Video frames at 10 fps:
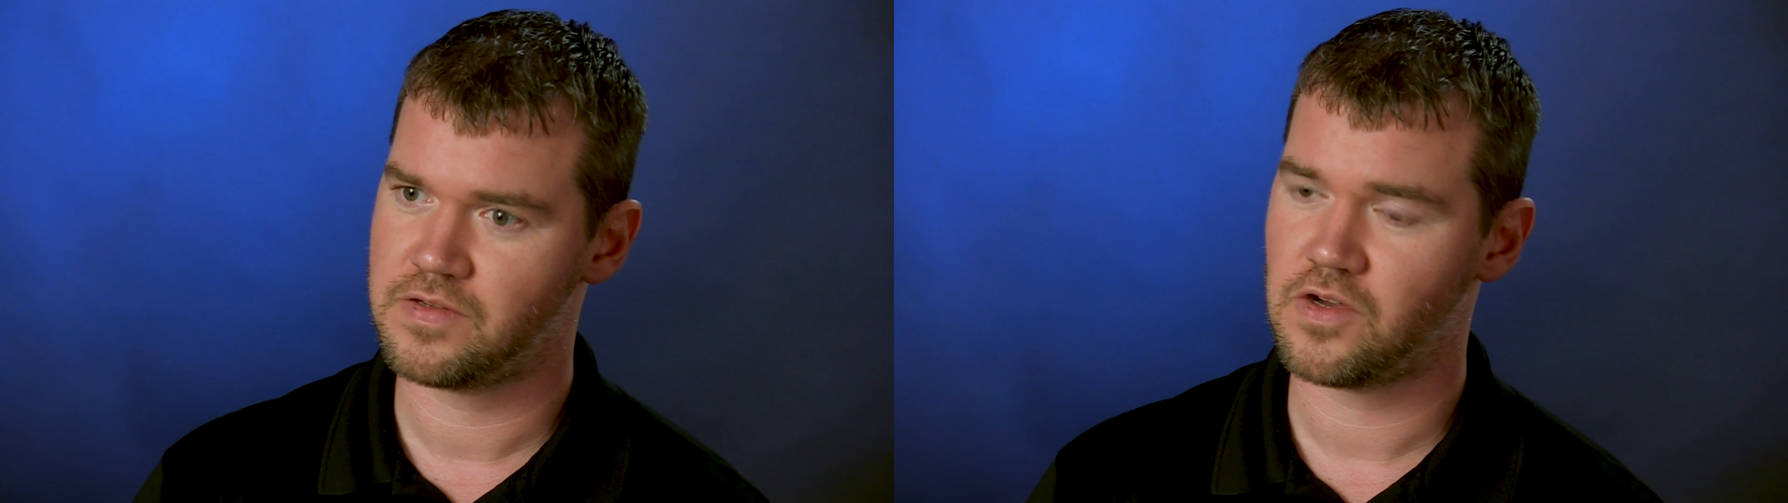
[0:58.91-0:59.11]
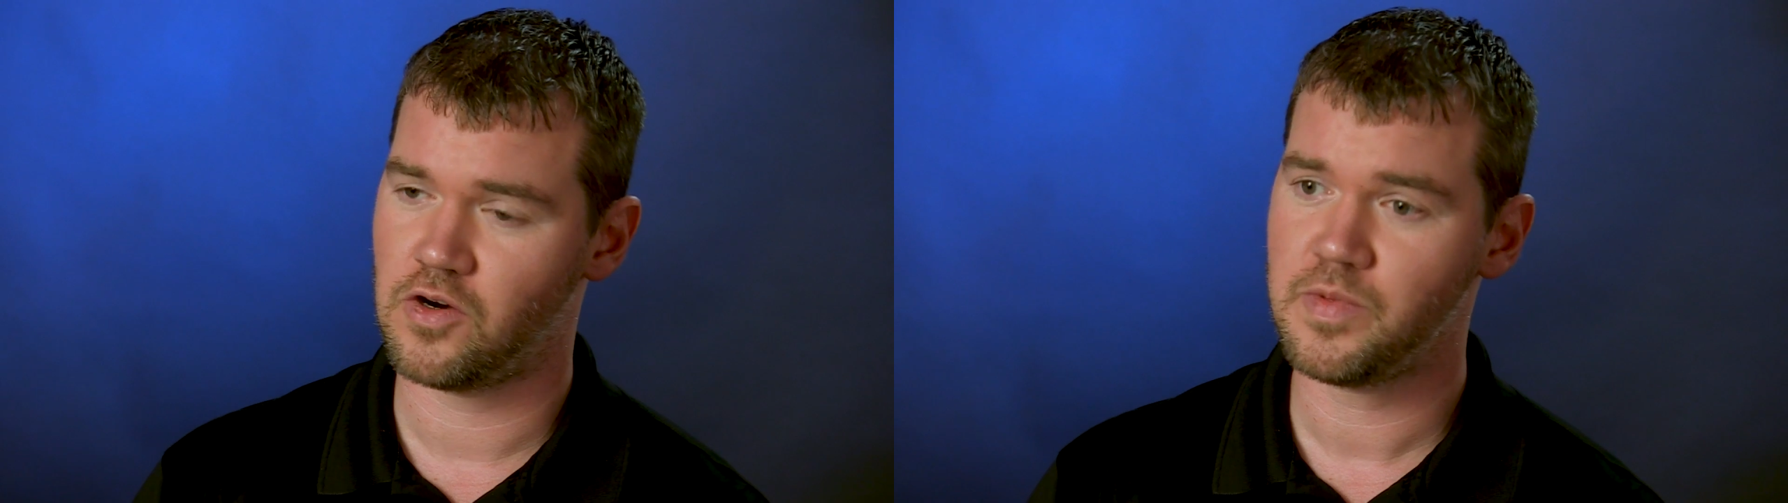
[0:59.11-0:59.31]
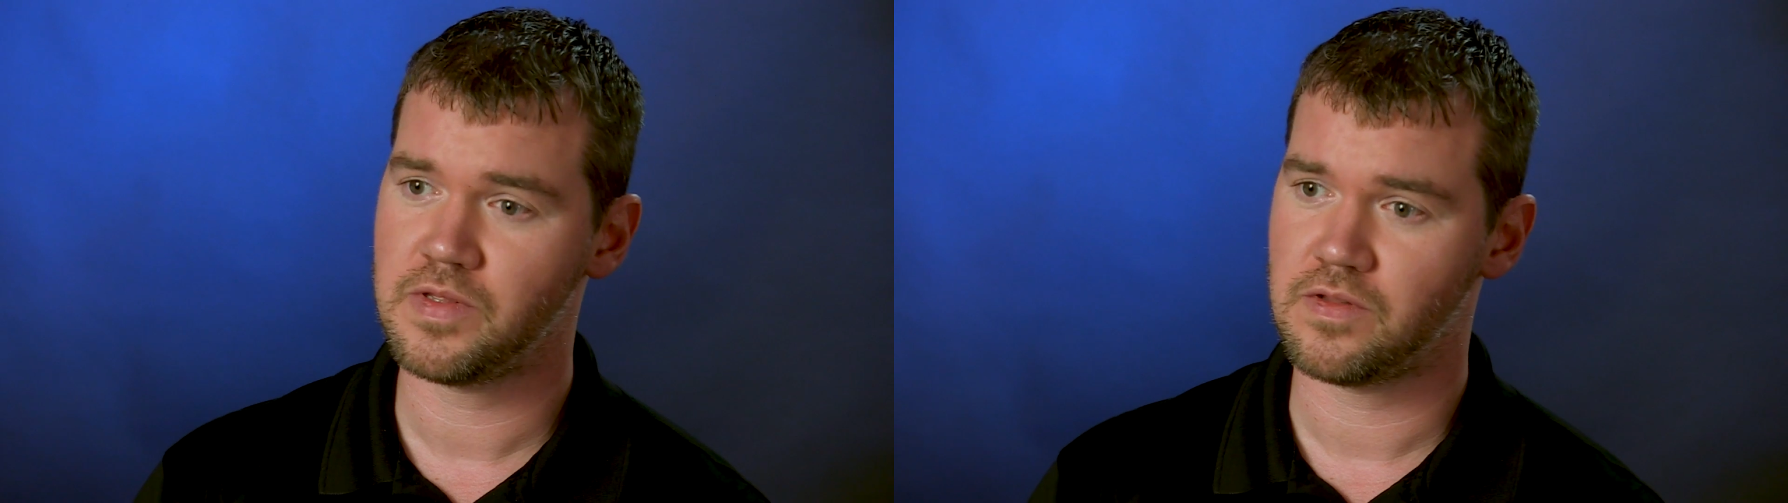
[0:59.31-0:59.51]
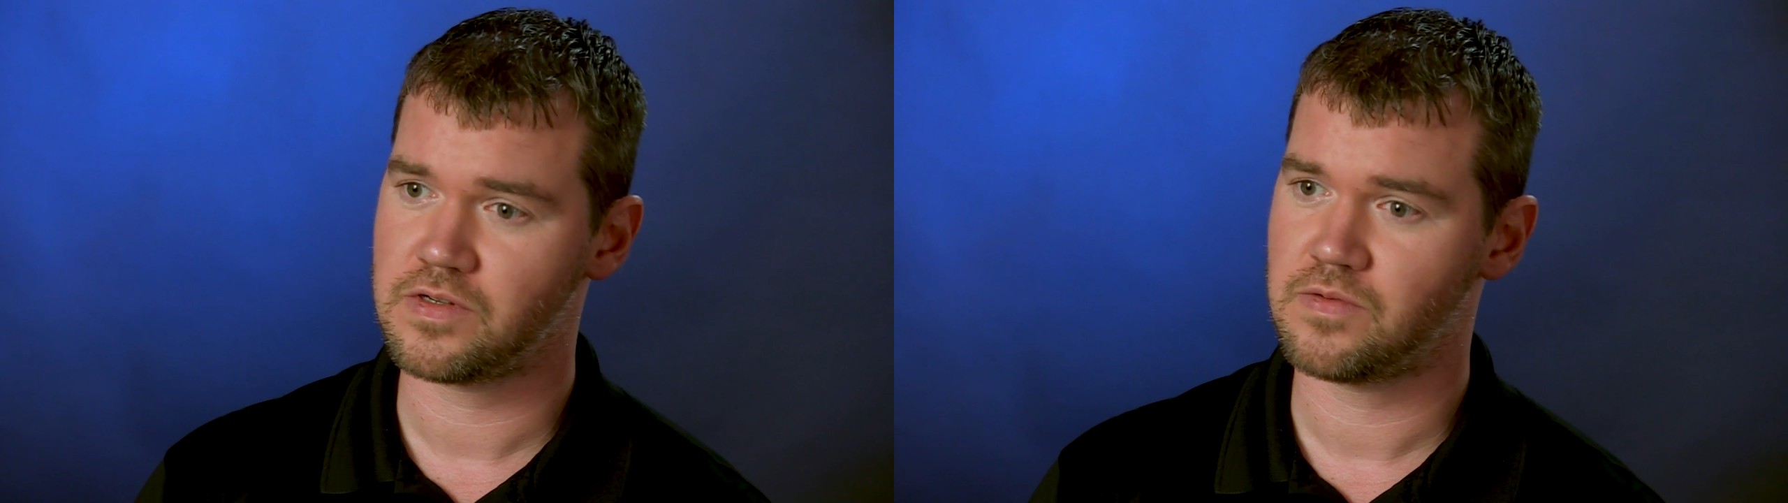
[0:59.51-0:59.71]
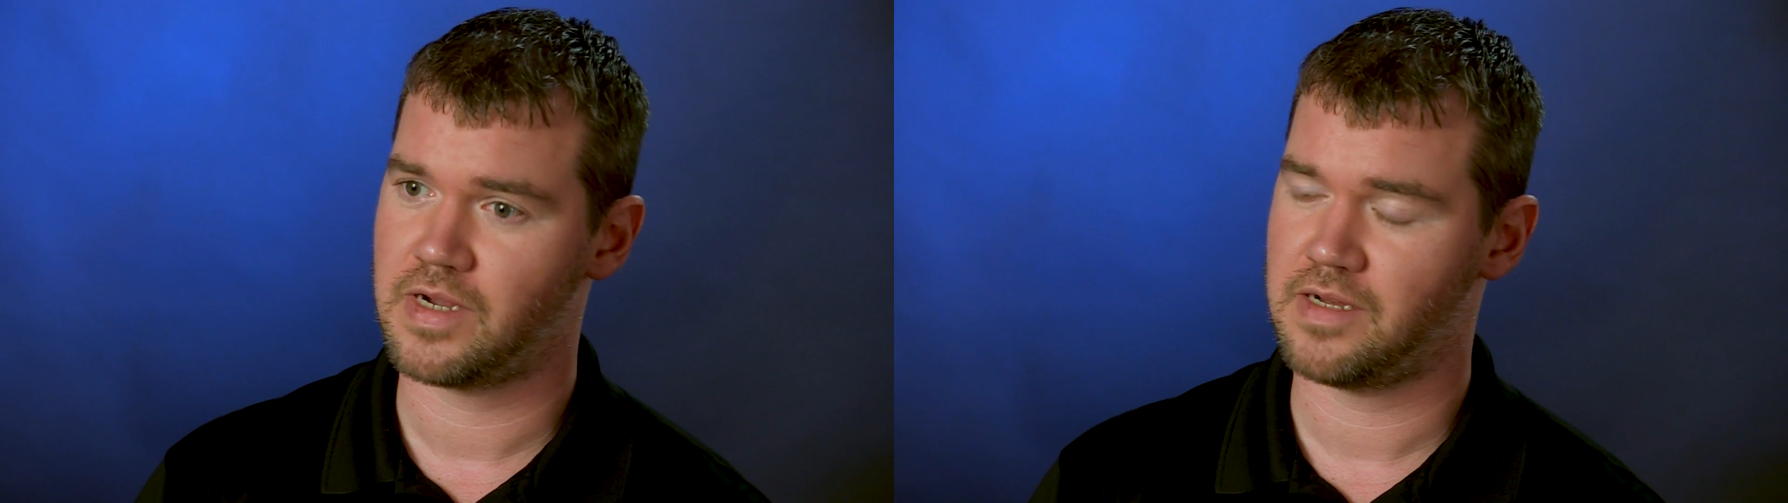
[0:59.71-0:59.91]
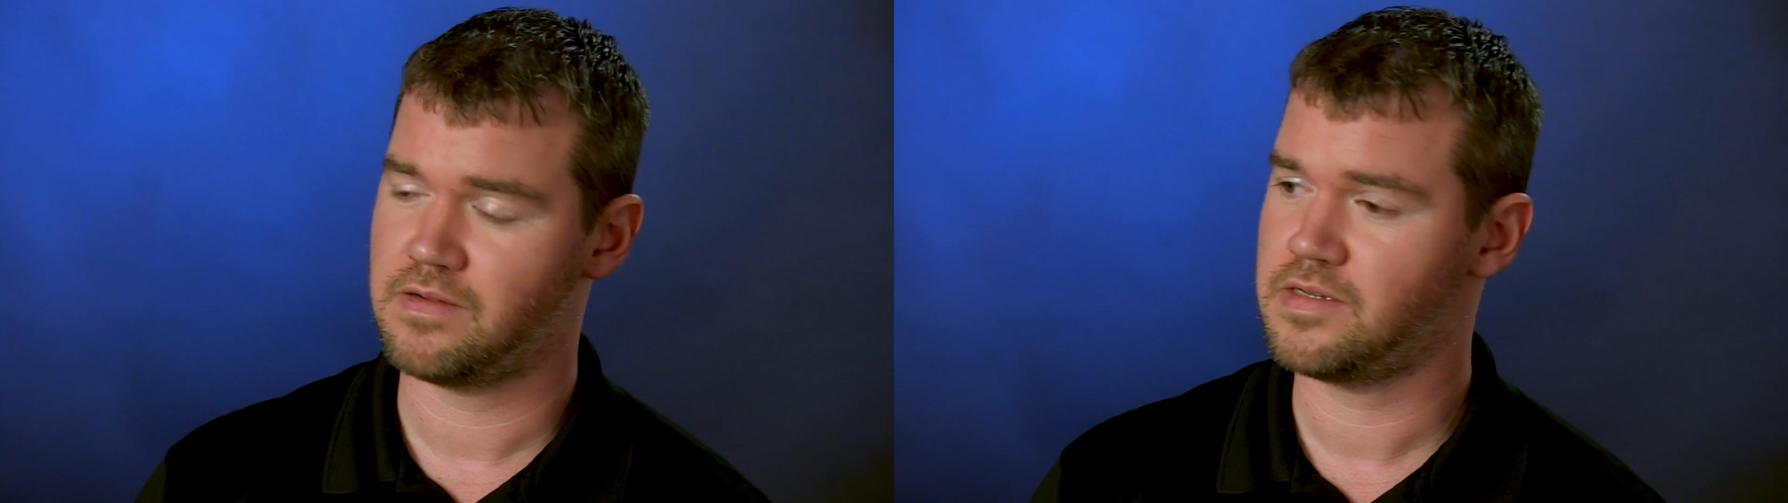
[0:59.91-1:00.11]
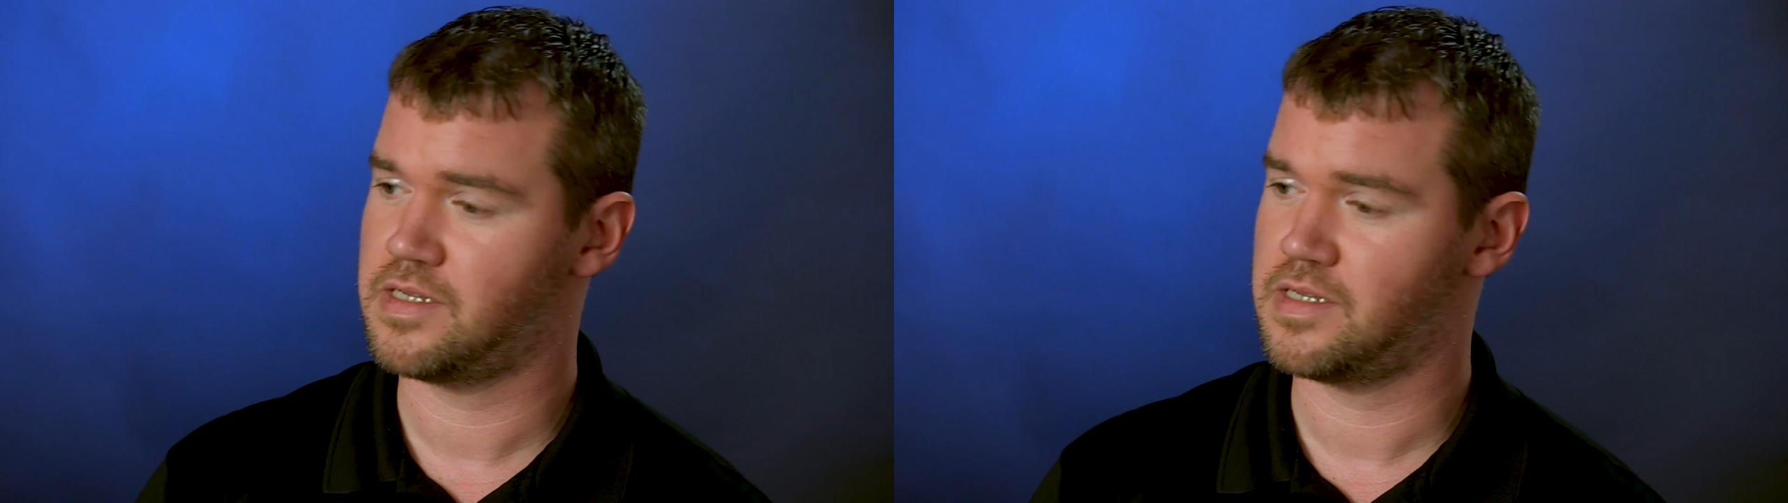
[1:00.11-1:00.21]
scope and looked around,